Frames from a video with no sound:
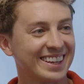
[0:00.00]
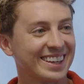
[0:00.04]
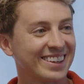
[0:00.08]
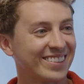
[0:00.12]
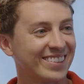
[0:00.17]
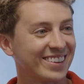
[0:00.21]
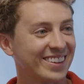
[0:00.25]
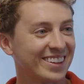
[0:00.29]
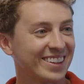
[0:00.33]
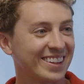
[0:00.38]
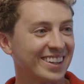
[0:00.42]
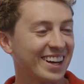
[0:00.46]

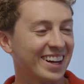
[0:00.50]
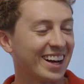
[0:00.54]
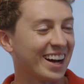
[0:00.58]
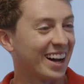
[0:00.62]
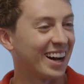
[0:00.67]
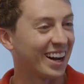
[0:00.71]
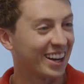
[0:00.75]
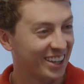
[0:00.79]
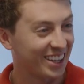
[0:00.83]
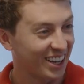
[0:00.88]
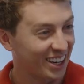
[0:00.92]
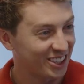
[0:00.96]
Well,
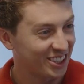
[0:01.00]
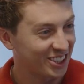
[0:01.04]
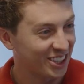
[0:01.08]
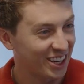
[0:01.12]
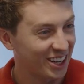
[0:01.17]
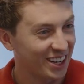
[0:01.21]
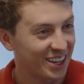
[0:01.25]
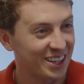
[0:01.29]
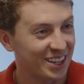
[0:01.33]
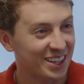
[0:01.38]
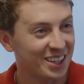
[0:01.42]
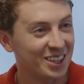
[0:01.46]

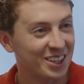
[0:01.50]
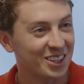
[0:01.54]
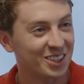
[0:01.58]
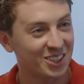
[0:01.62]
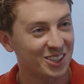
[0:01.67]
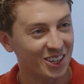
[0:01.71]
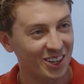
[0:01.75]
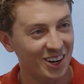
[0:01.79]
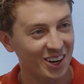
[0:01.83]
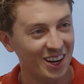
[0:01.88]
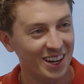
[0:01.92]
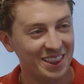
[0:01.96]
Aakanksha,
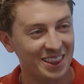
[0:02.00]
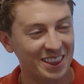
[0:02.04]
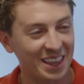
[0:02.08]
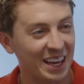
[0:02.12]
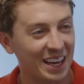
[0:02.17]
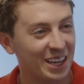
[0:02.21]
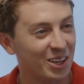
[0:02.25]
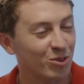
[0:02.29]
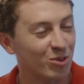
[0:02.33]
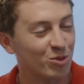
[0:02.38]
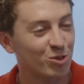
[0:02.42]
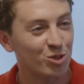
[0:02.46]
Sharan,
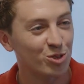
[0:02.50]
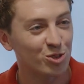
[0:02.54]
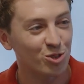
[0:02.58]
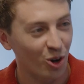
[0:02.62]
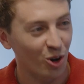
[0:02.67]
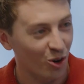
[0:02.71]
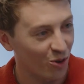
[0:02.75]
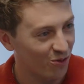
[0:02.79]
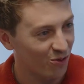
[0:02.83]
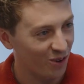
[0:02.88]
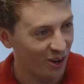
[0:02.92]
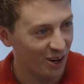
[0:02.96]
thank you
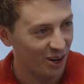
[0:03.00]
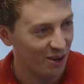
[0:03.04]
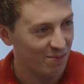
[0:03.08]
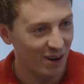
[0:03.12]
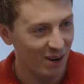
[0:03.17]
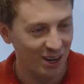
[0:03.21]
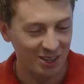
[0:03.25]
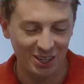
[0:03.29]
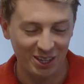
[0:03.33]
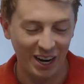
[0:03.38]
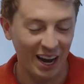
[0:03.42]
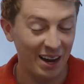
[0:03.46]
so very
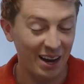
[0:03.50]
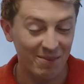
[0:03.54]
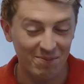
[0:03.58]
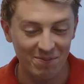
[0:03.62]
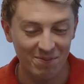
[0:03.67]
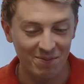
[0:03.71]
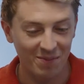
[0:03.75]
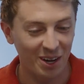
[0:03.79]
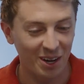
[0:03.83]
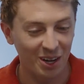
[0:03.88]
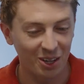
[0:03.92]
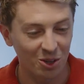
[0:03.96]
much. I'm
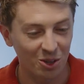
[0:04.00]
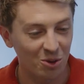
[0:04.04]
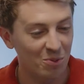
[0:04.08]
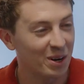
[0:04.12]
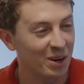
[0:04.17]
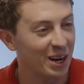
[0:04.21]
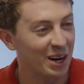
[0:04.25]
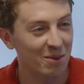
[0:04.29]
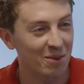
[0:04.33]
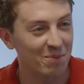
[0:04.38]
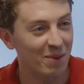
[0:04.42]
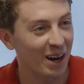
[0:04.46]

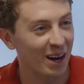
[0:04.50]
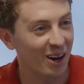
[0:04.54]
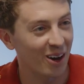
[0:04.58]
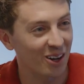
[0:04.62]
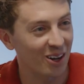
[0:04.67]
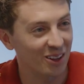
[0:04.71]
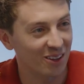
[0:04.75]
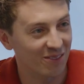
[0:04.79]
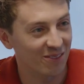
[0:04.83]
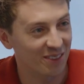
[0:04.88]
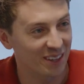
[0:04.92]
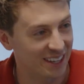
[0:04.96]
illuminated by all
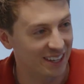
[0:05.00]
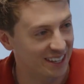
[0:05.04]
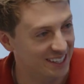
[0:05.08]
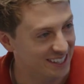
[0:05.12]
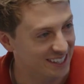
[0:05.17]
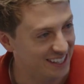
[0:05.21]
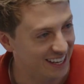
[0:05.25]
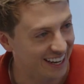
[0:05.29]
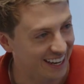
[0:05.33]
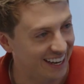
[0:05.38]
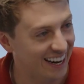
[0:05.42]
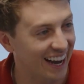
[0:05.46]
of this,
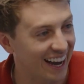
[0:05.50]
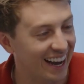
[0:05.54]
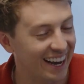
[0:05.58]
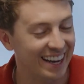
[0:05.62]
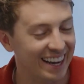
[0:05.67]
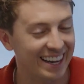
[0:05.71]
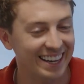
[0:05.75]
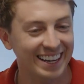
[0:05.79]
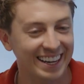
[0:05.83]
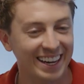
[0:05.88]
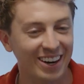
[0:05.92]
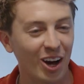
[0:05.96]
and
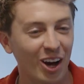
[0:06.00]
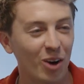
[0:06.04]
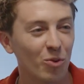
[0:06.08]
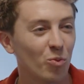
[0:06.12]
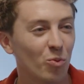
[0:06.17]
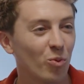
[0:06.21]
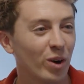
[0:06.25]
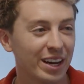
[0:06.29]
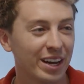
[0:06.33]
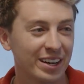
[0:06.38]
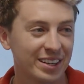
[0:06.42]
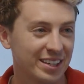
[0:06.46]
I cannot
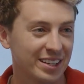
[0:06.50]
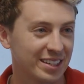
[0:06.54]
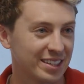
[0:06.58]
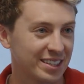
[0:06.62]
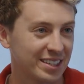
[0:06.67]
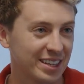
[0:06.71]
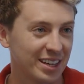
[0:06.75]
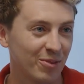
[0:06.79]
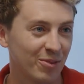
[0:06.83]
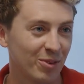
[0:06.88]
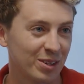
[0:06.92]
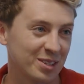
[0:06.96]
wait to
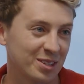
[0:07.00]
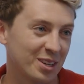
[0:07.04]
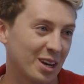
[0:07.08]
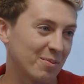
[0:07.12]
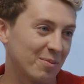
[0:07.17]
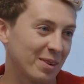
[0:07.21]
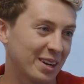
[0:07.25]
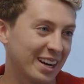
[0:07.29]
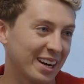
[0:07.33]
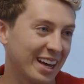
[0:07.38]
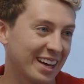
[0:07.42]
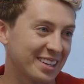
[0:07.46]
see what's
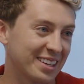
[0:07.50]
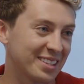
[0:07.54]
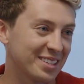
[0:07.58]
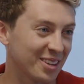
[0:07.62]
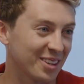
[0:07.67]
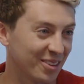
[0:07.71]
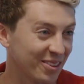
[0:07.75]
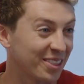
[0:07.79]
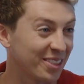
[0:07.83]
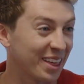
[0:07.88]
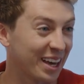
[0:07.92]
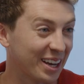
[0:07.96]
coming next.
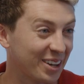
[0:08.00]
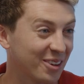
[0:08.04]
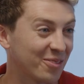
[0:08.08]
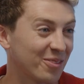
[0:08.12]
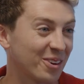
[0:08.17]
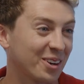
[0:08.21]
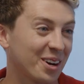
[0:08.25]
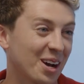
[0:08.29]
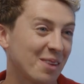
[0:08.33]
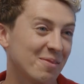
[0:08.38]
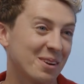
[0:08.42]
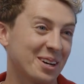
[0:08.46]
So thank you for
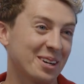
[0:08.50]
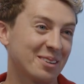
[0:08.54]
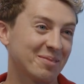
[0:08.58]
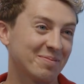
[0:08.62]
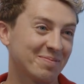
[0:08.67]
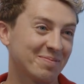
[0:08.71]
coming.